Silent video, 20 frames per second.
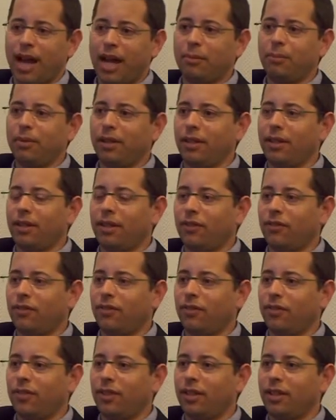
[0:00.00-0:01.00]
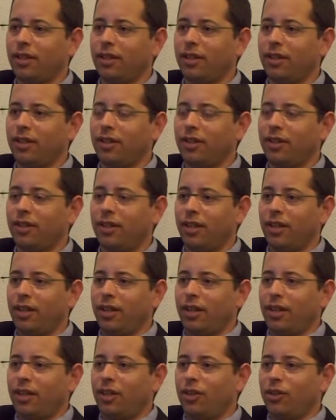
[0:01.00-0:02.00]
I believe,
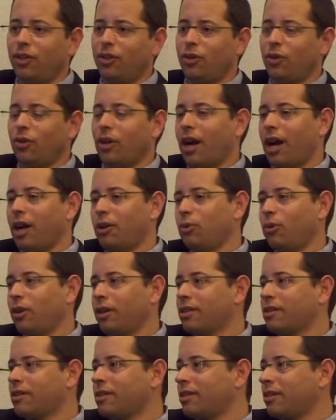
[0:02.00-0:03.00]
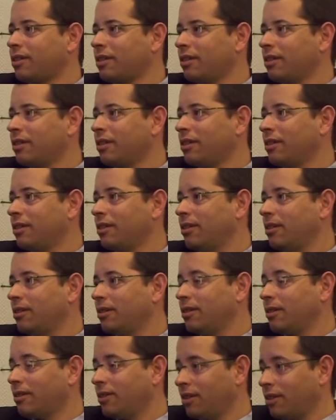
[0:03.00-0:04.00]
you know, I was
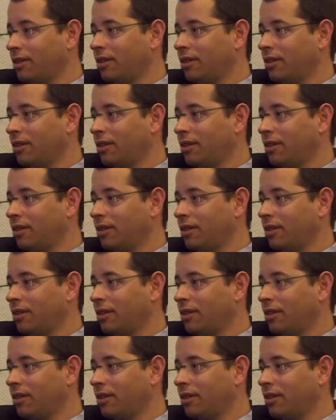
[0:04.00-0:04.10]
a